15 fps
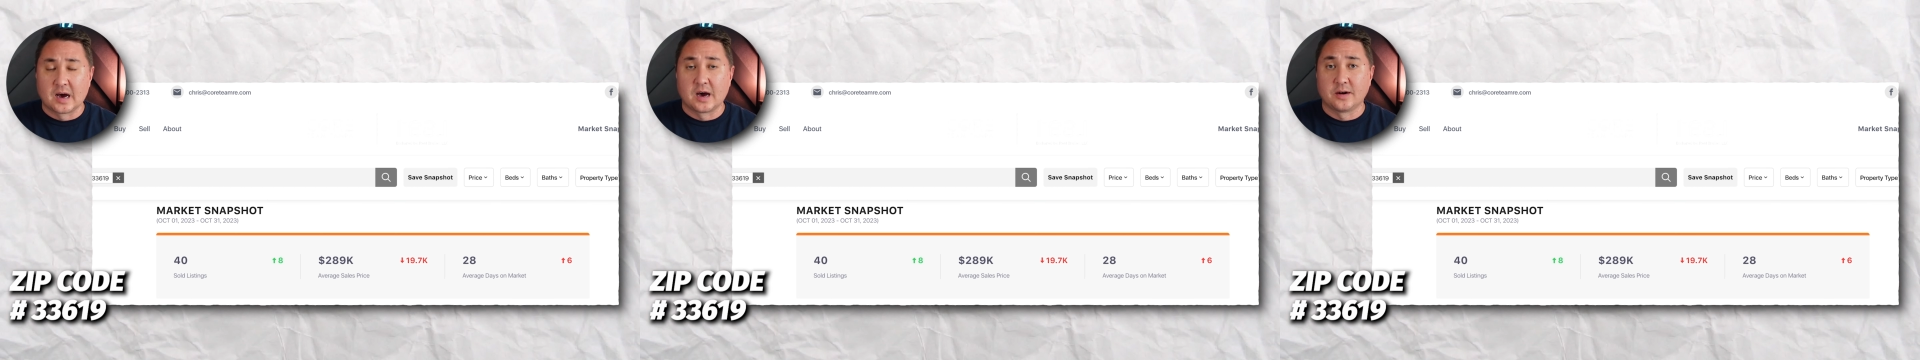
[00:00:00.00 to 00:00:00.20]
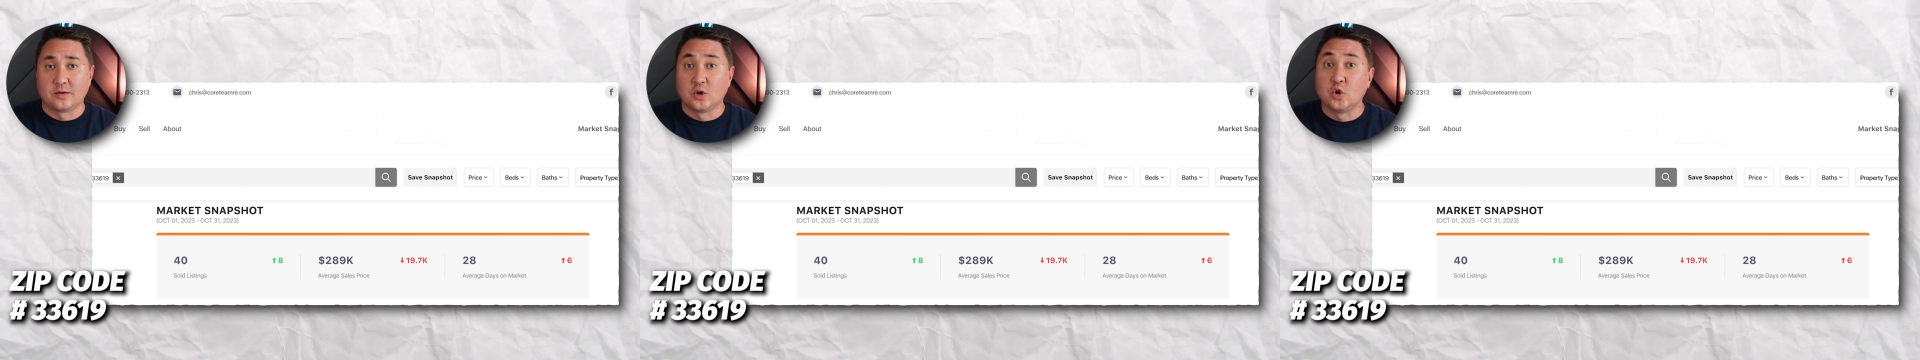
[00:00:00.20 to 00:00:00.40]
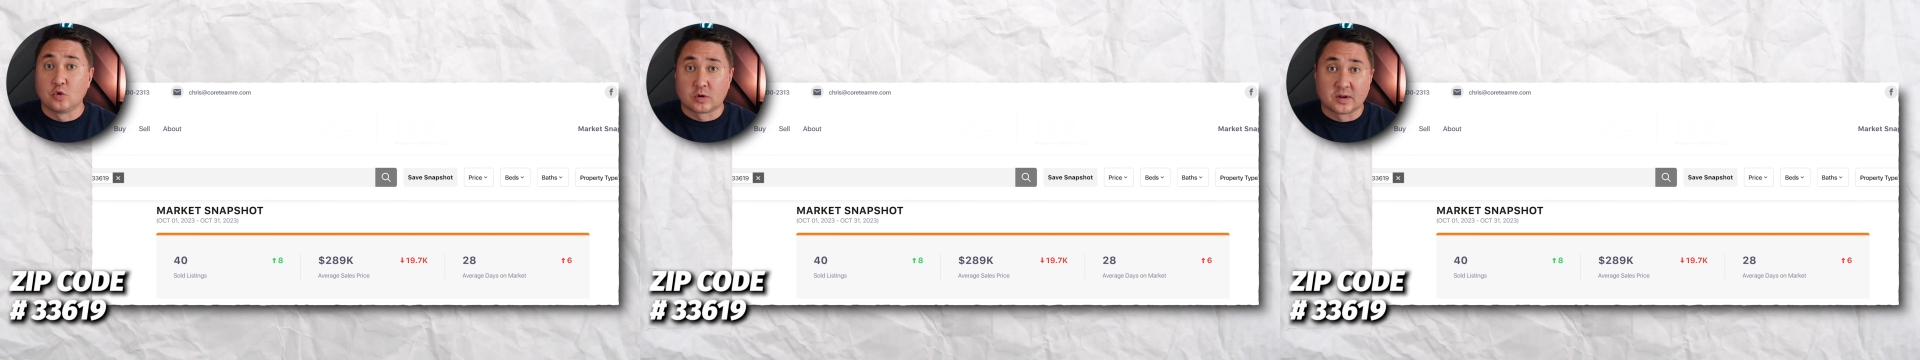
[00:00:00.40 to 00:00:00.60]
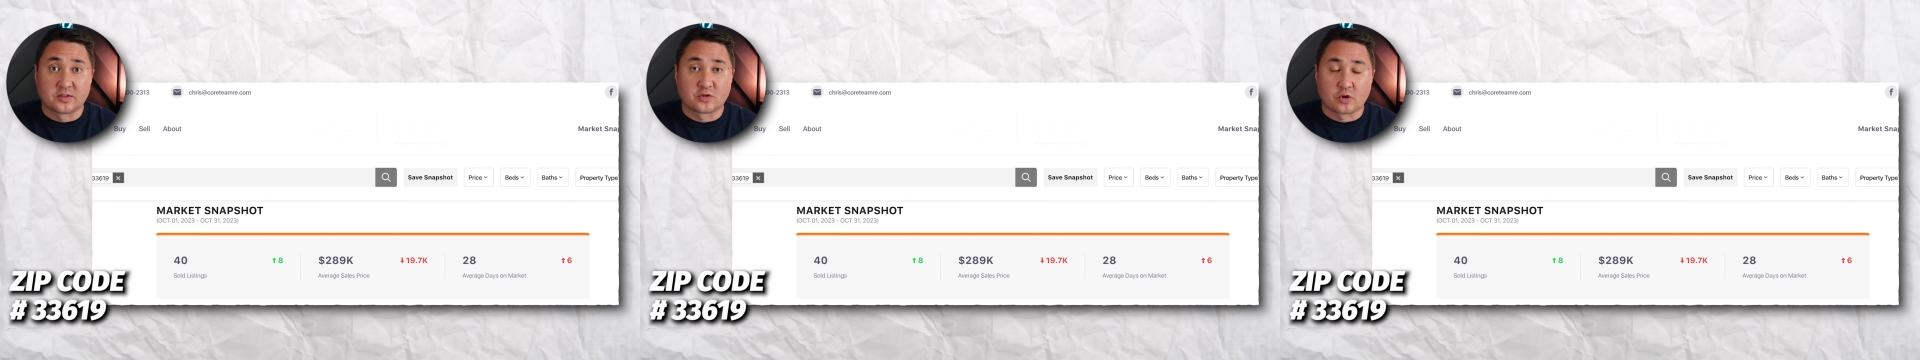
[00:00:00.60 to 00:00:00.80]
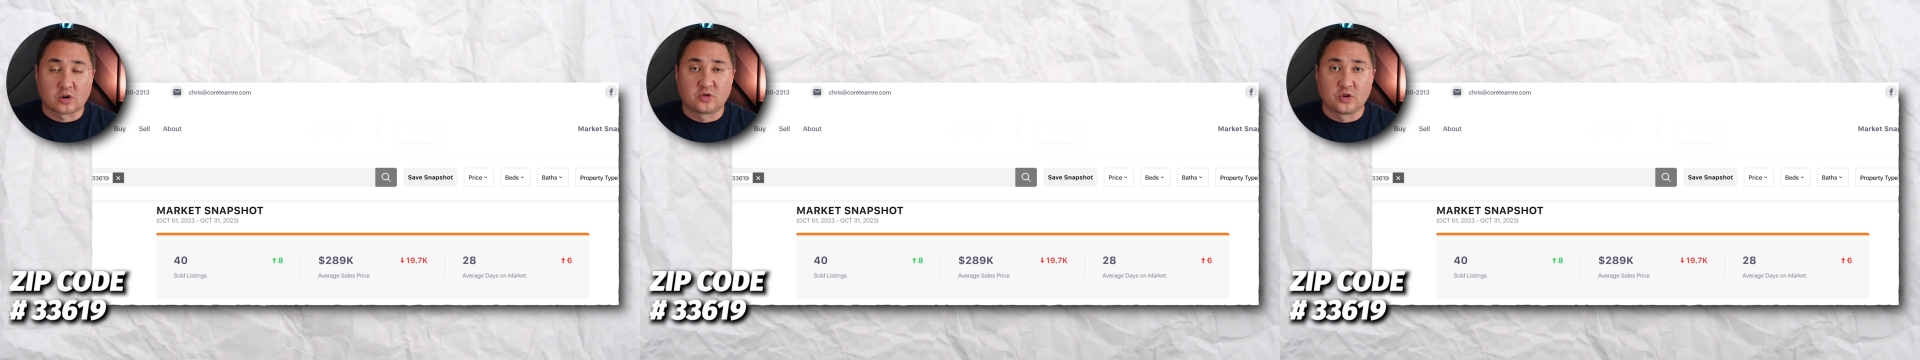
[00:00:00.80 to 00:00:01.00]
new
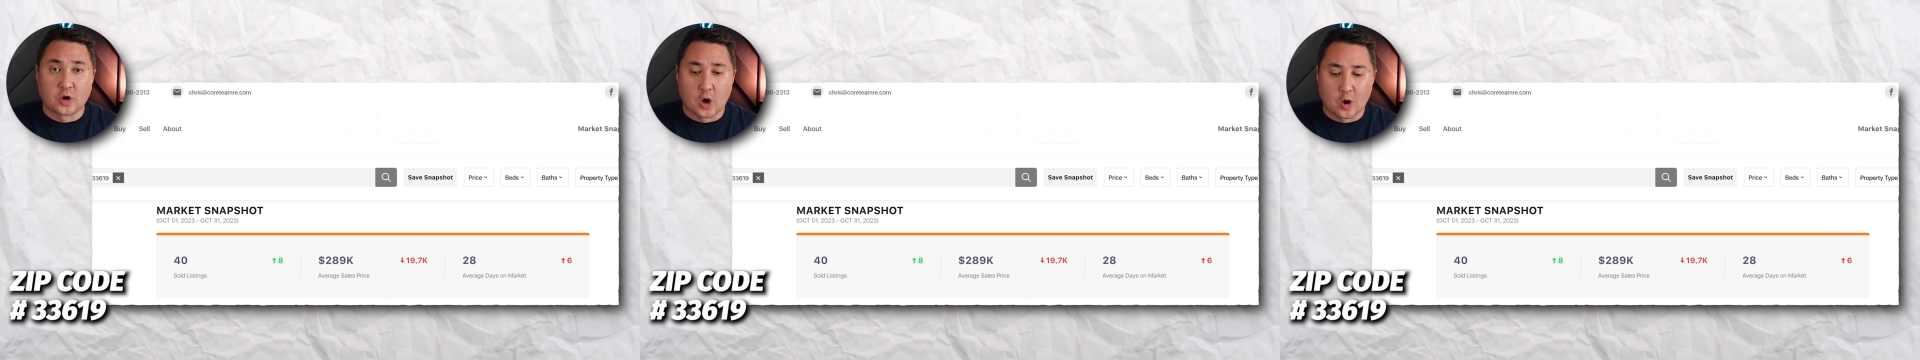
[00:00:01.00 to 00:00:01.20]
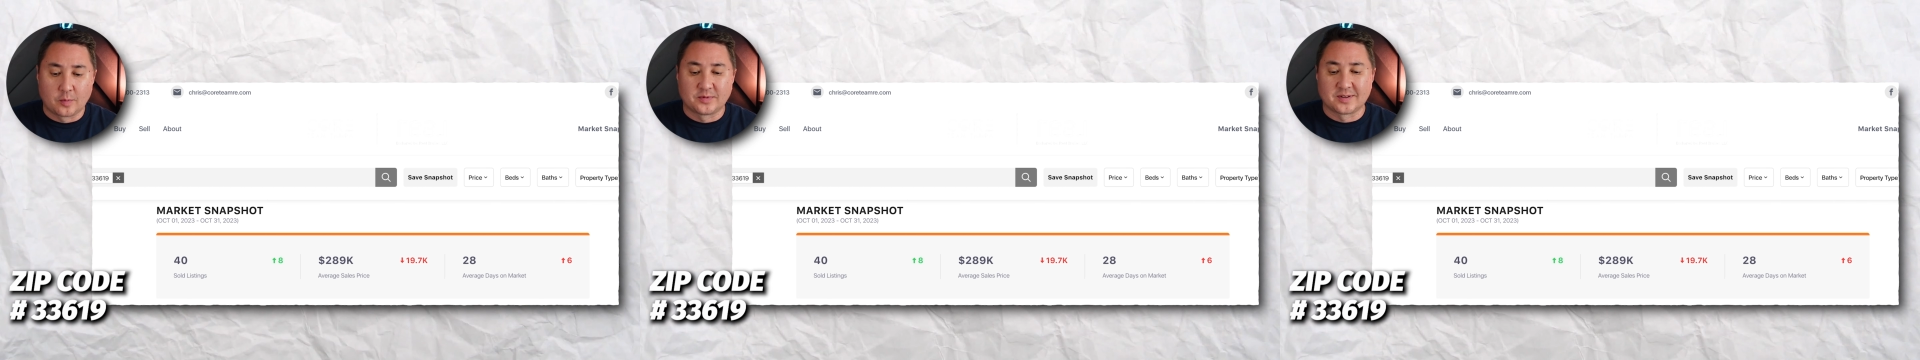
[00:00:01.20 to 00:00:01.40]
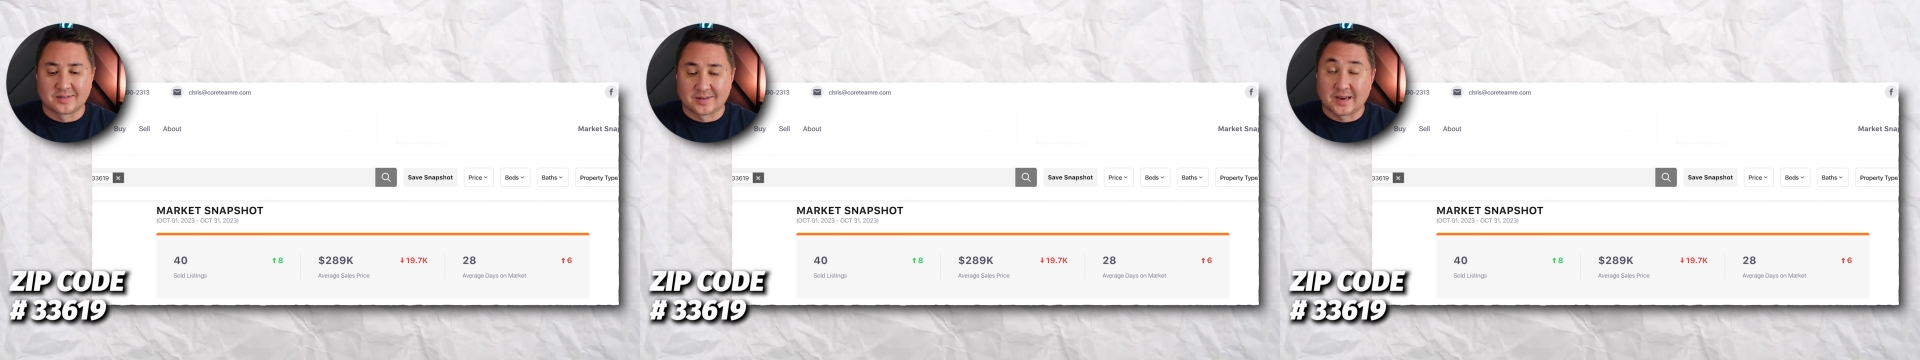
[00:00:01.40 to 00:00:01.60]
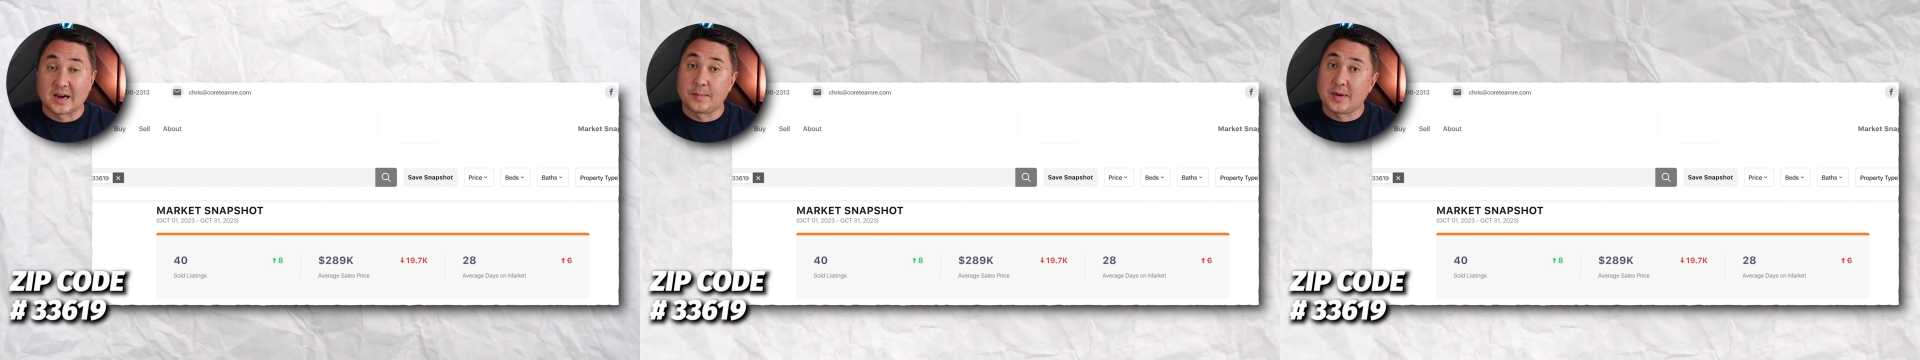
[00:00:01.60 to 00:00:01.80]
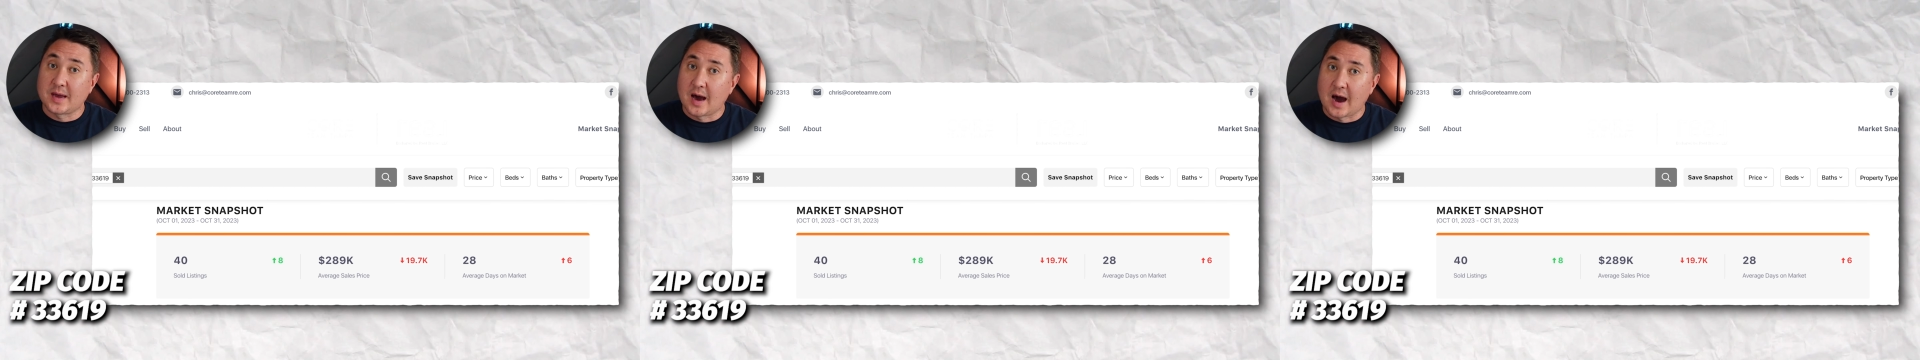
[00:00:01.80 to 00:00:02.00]
construction homes, it's going to
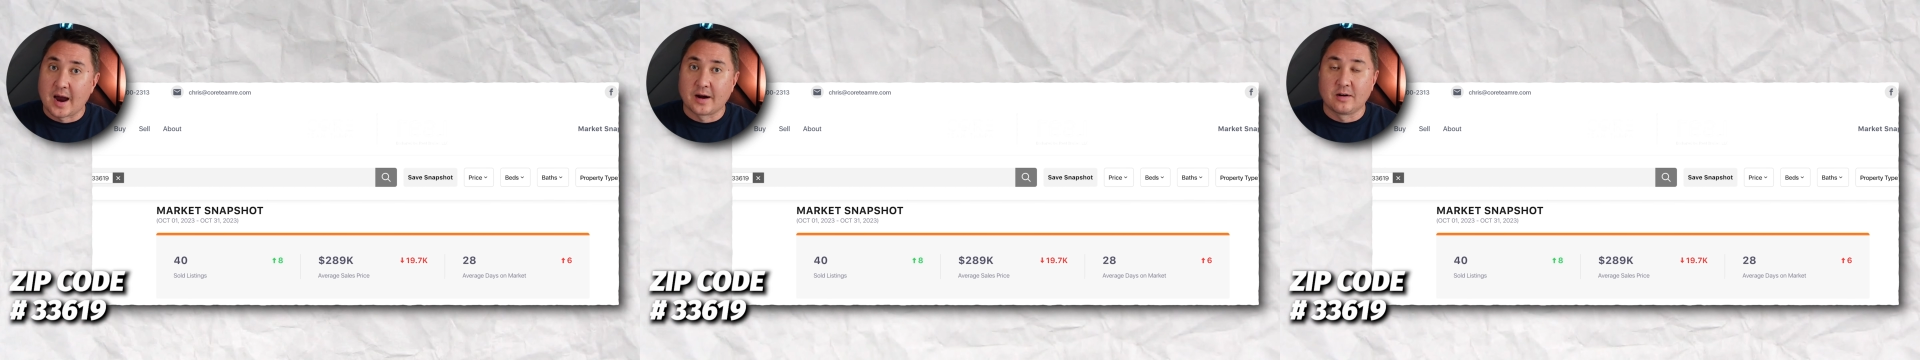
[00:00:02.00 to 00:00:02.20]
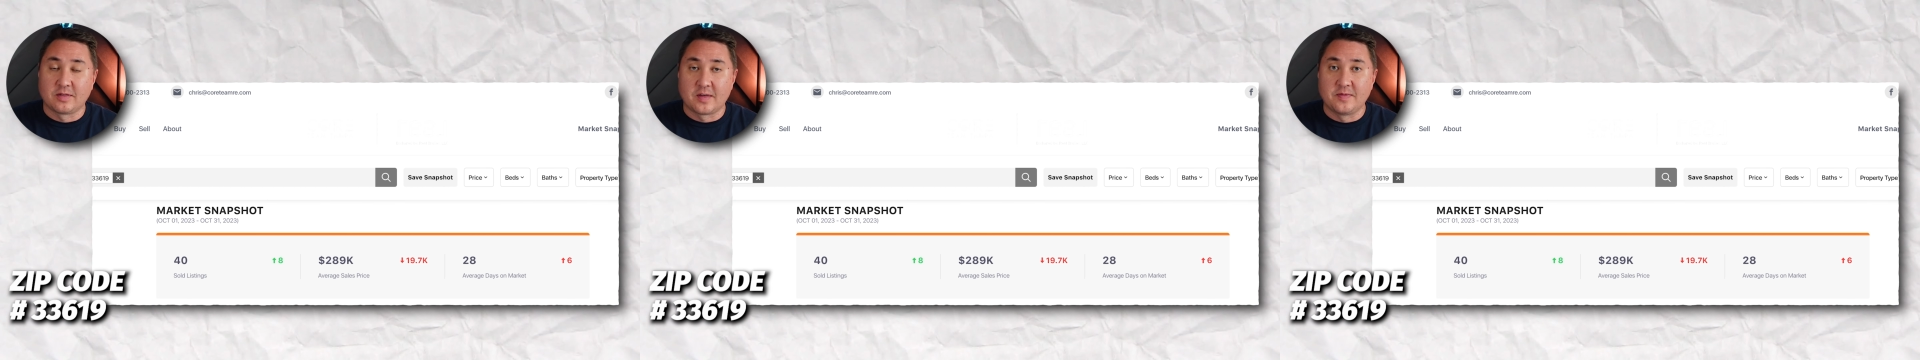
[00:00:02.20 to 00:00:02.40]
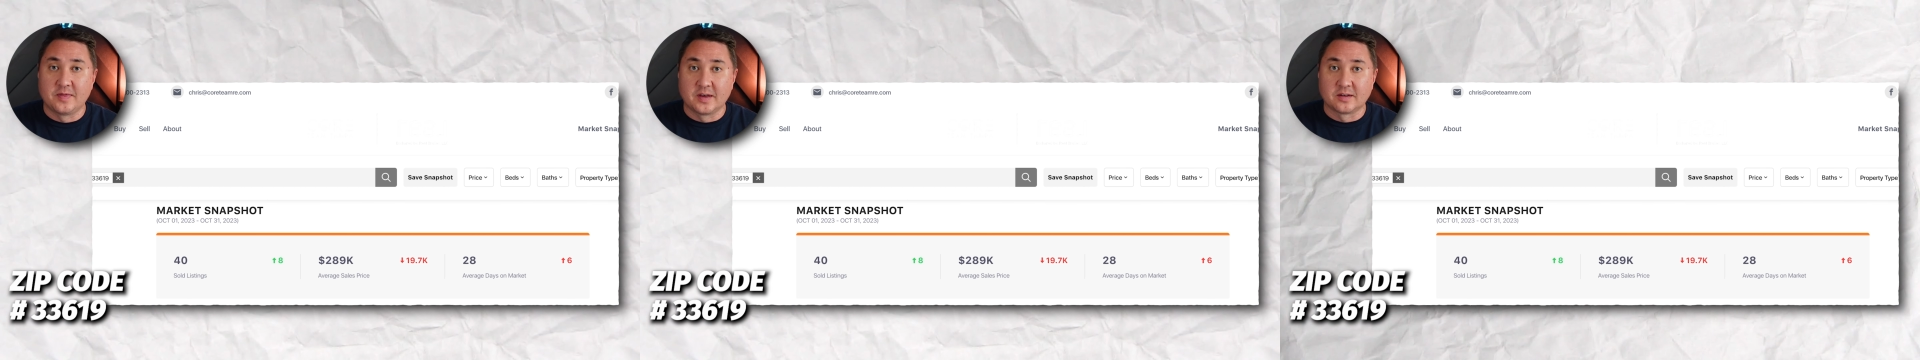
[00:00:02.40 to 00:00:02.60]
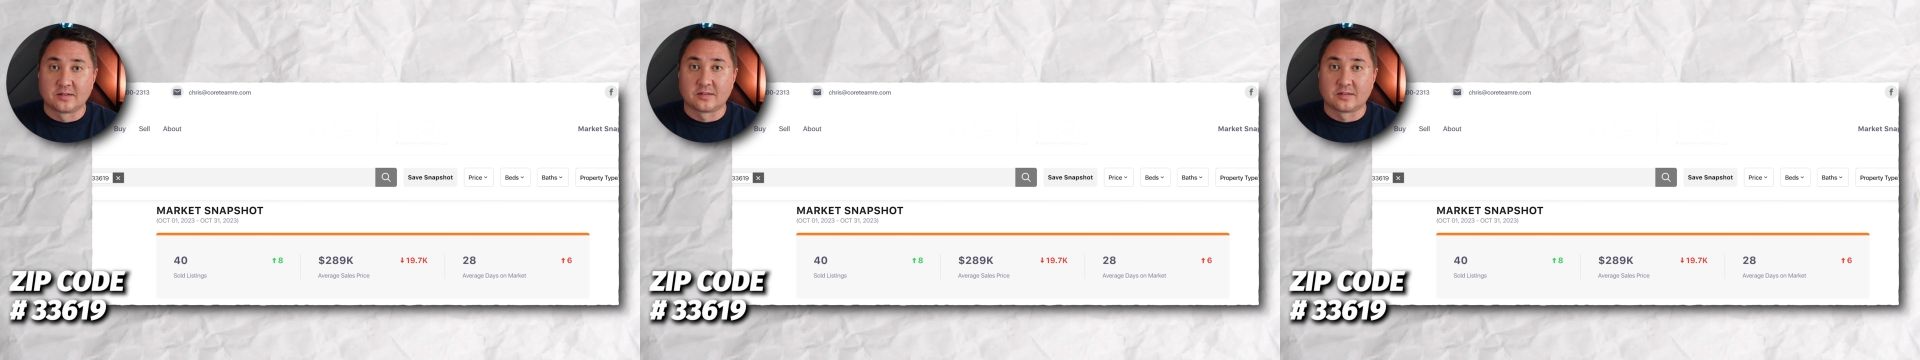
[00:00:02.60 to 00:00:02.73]
be higher than this.